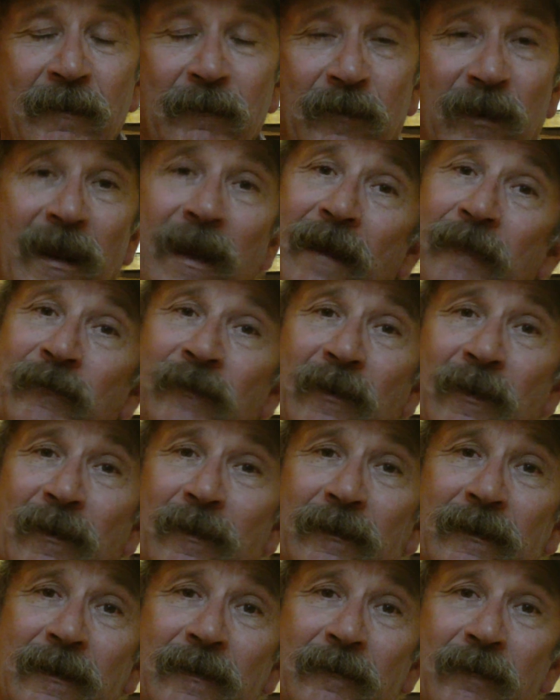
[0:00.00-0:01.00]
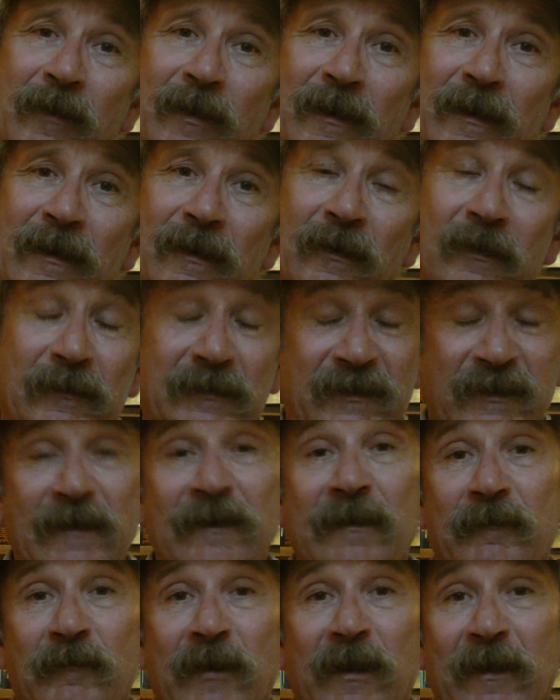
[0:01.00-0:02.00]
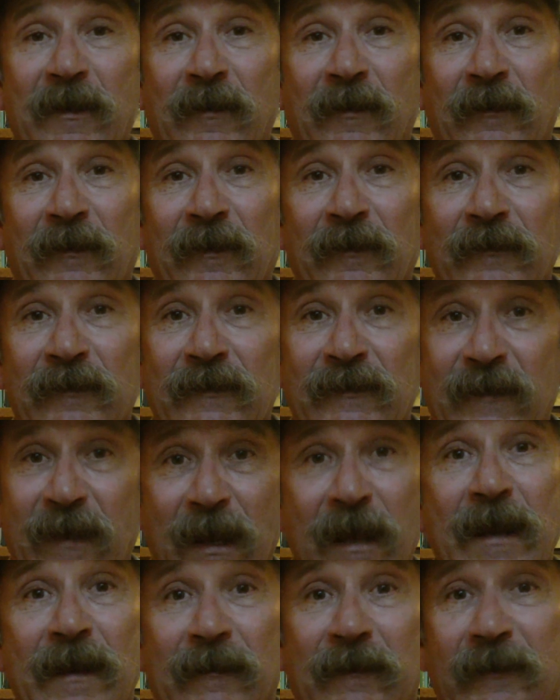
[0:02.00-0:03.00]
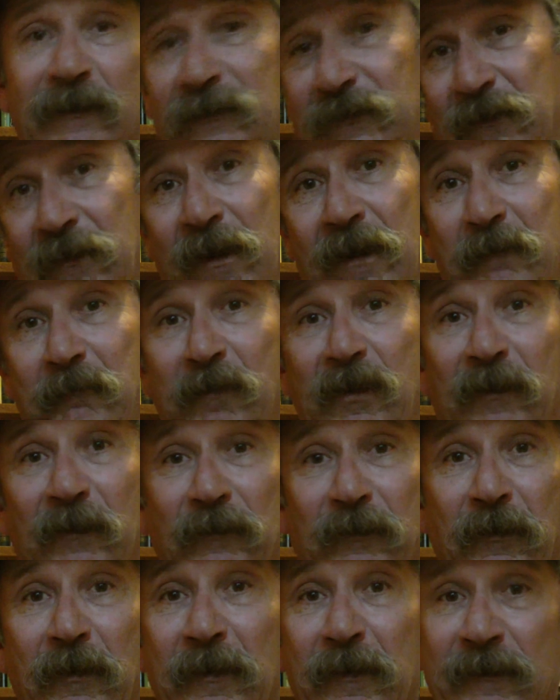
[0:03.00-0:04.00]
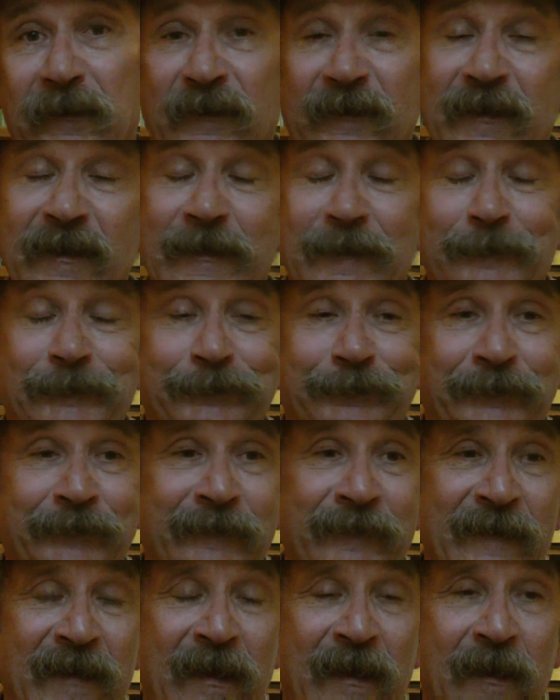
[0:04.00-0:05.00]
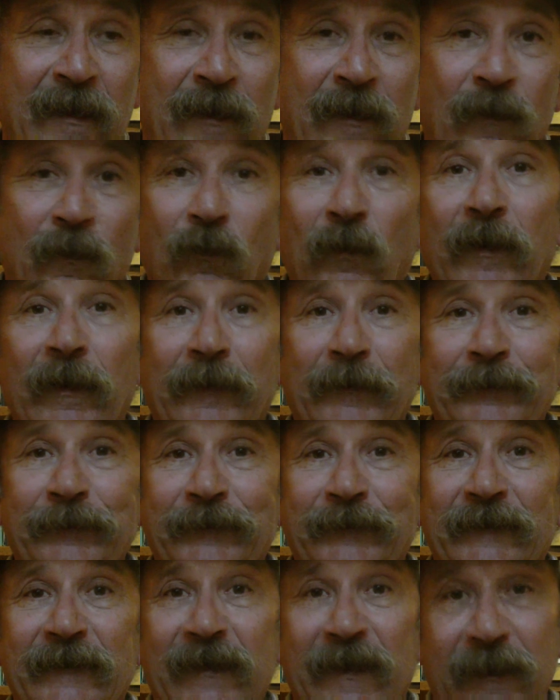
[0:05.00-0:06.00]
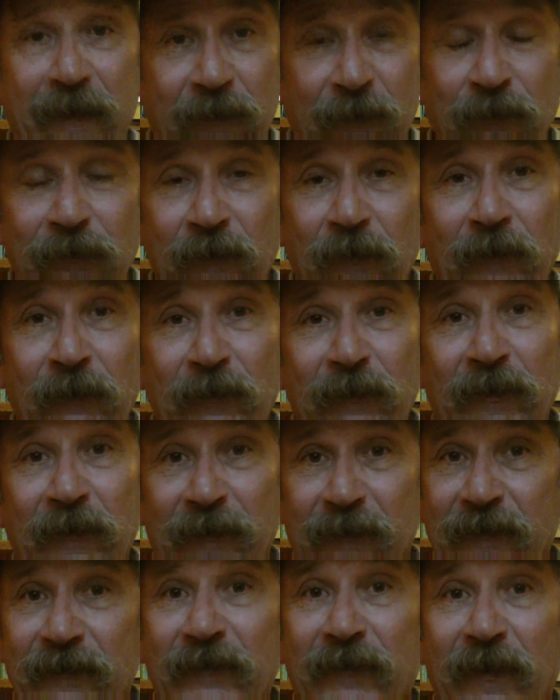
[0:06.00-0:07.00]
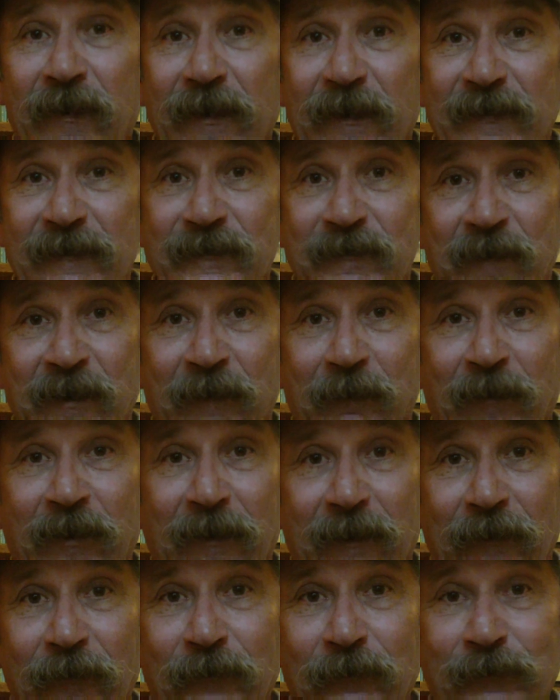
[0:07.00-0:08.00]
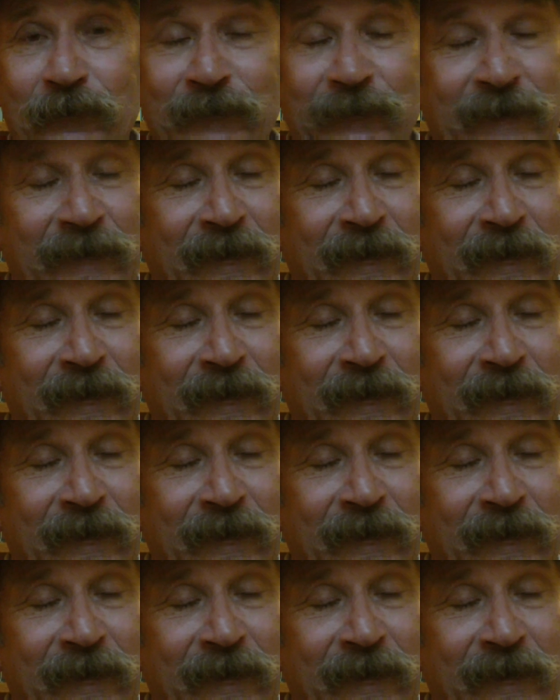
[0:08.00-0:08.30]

But I haven't talked to anybody or seen anybody on there that said, hey, let's try and build one and see. Well, you don't know till you try is my motto.